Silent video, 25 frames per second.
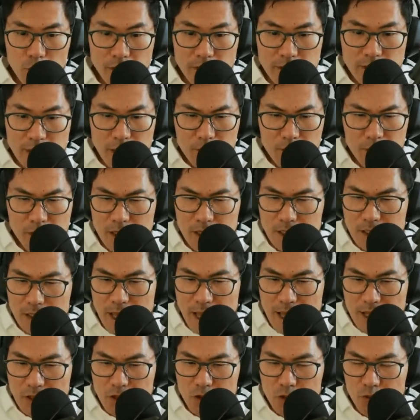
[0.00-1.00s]
Is that because it
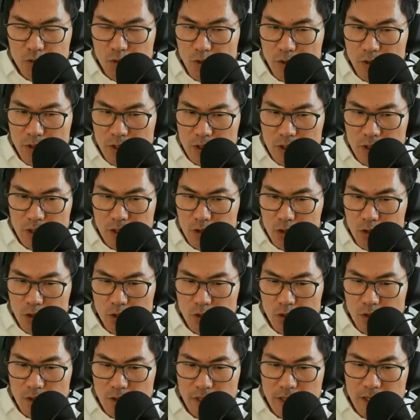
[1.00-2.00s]
has to grow
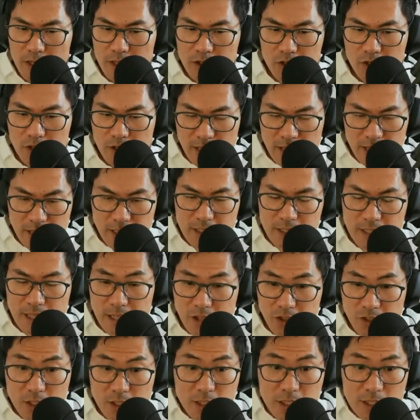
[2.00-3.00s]
internally? Is that
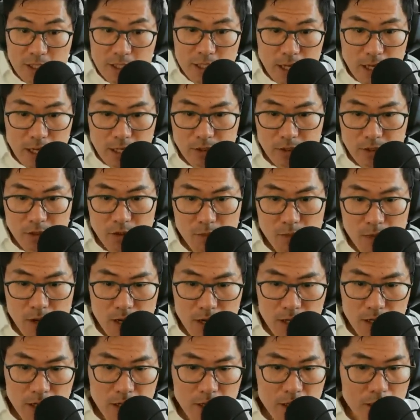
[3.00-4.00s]
just the size of the
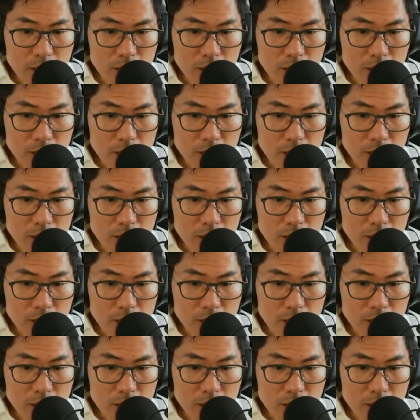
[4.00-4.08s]
market?